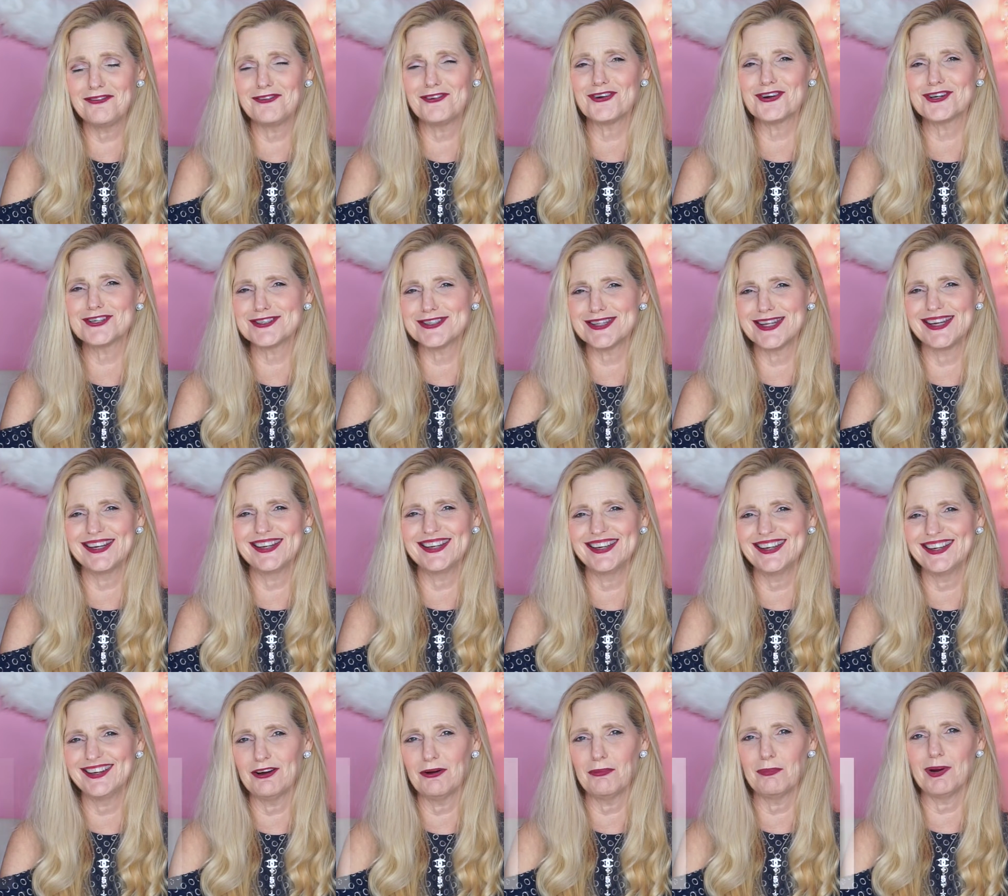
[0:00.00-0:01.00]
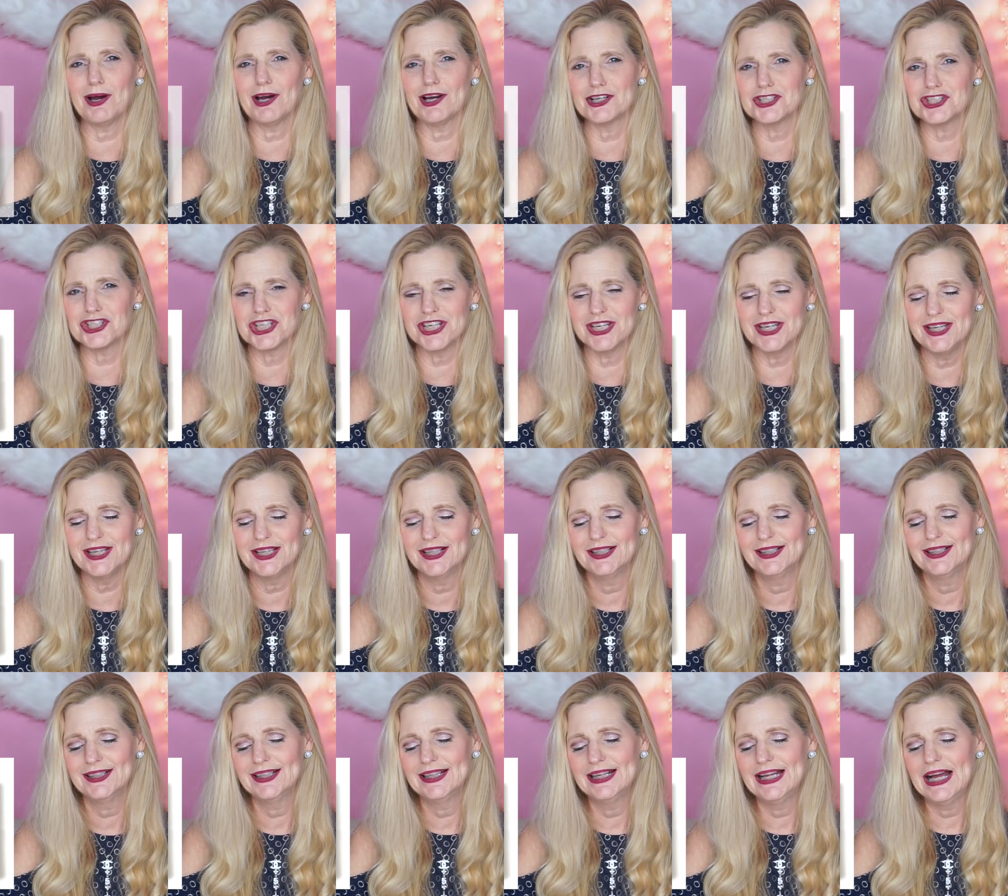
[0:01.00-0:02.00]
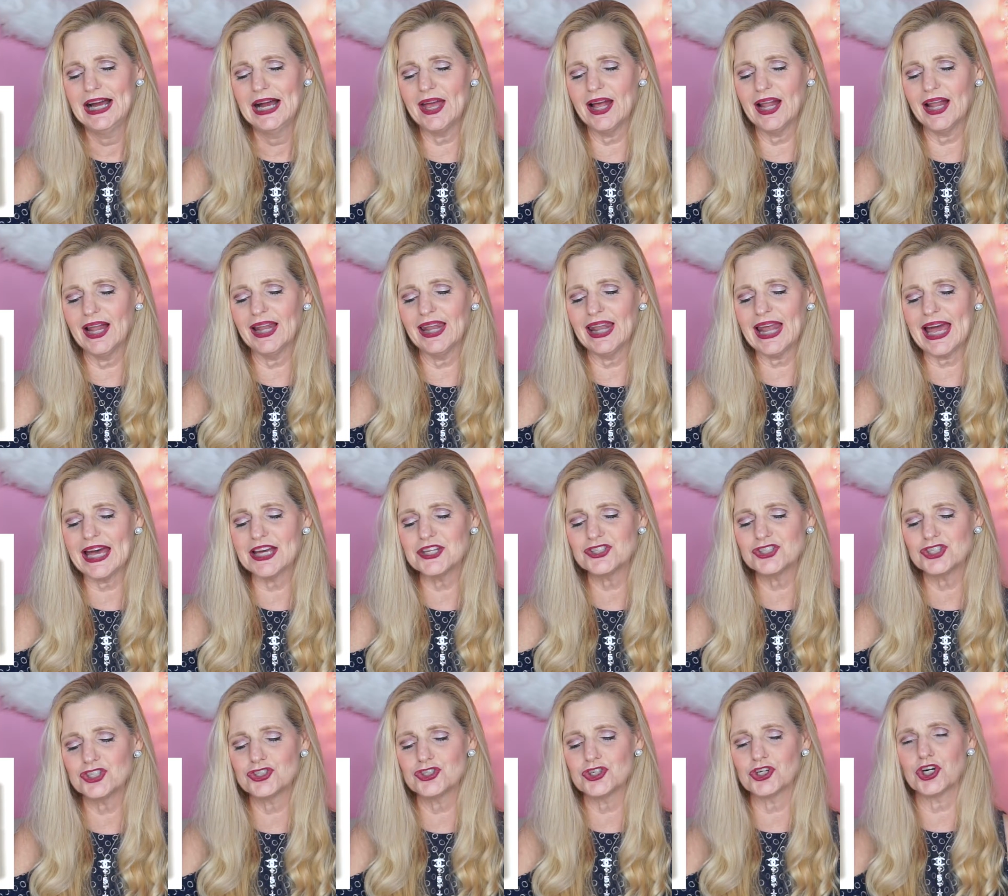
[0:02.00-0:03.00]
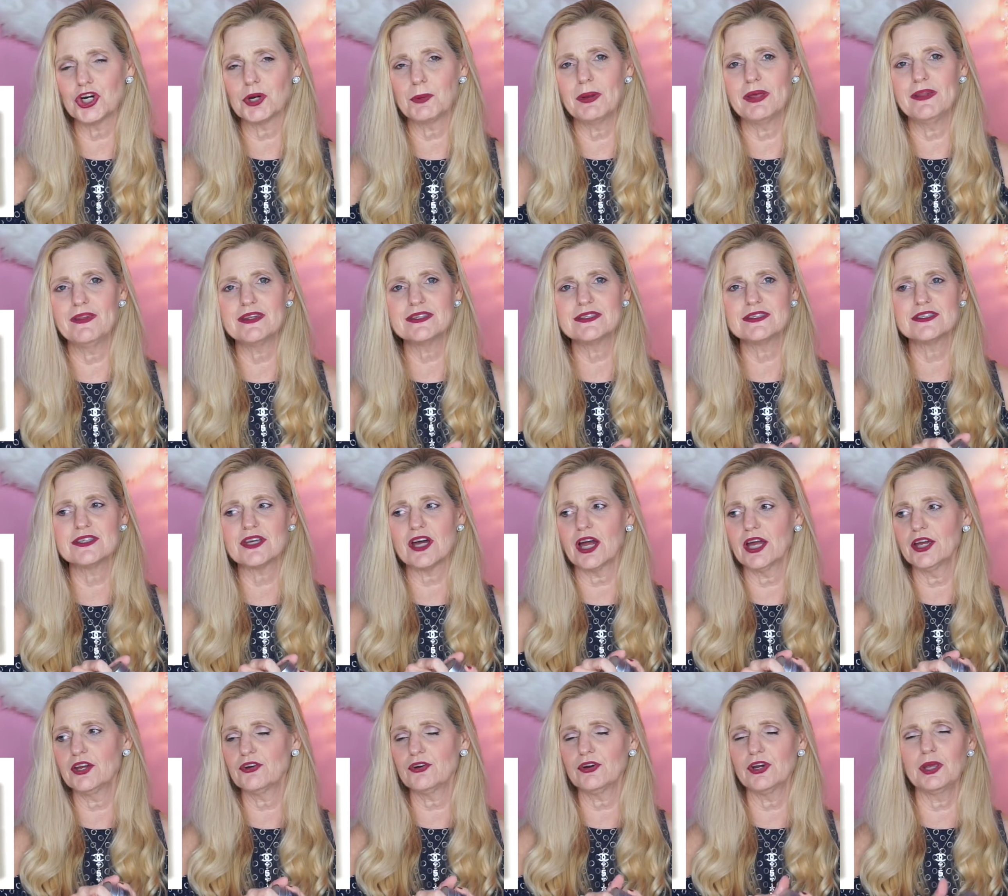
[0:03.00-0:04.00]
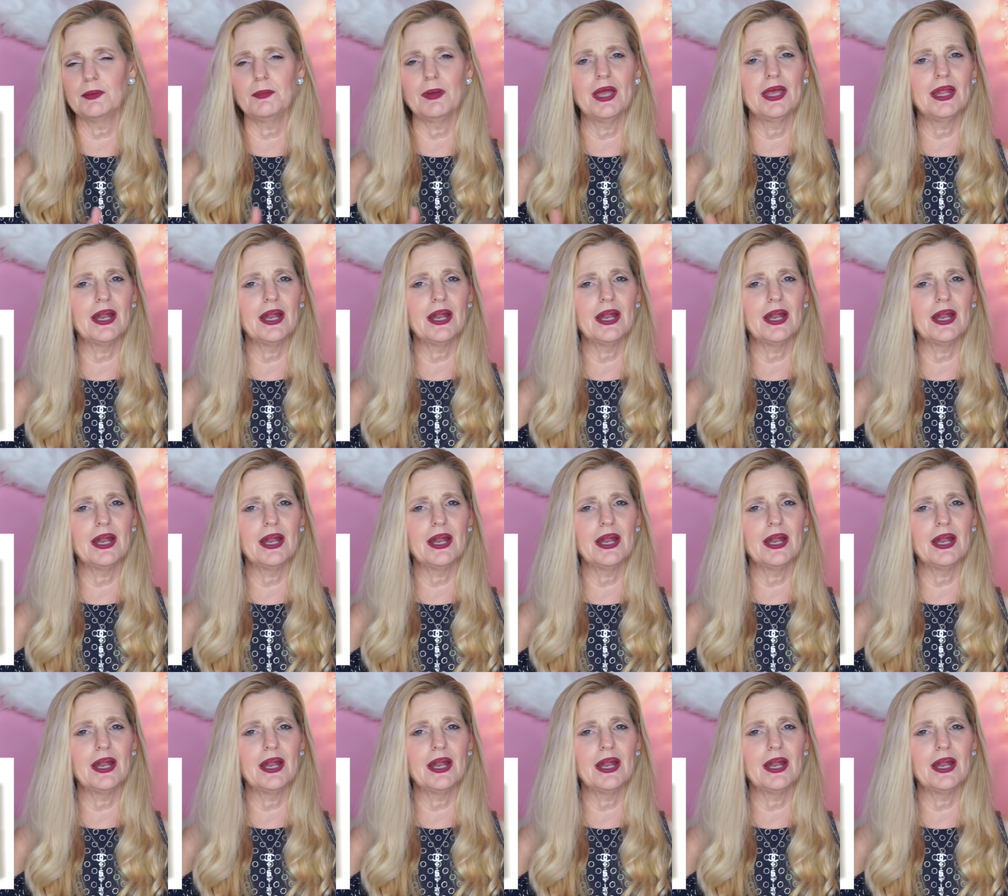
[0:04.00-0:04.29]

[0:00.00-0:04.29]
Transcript: of course they did, Obagi. Elastiderm, and this is eye cream.